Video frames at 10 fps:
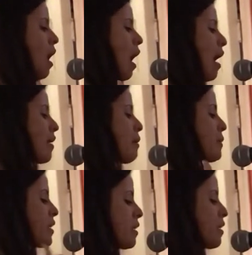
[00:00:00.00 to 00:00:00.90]
I
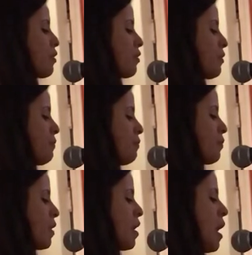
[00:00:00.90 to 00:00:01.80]
am here,
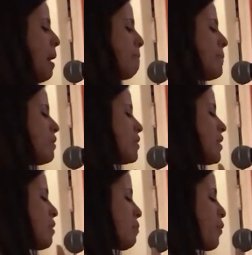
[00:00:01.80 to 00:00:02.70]

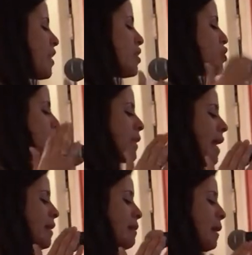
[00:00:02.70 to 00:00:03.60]
building a bridge,
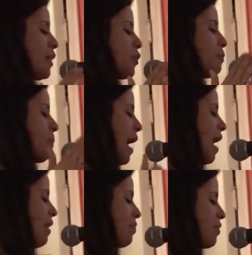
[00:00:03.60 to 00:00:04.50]
planning my new
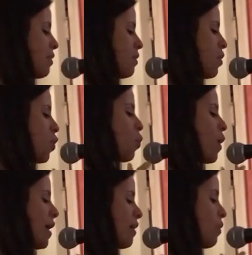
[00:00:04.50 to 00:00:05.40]
path,
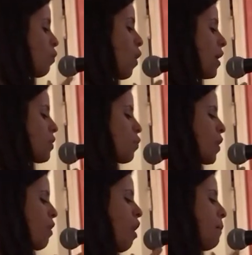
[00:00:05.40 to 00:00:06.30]
where
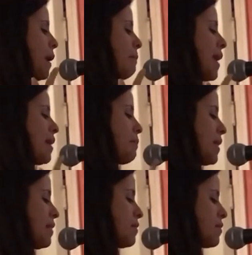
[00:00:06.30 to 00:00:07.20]
all my many
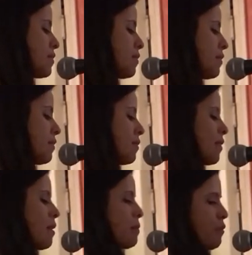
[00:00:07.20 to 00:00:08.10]
needs
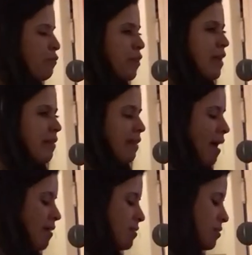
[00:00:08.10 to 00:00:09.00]
can be free at
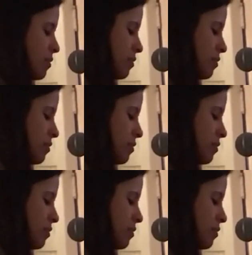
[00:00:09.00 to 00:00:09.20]
last.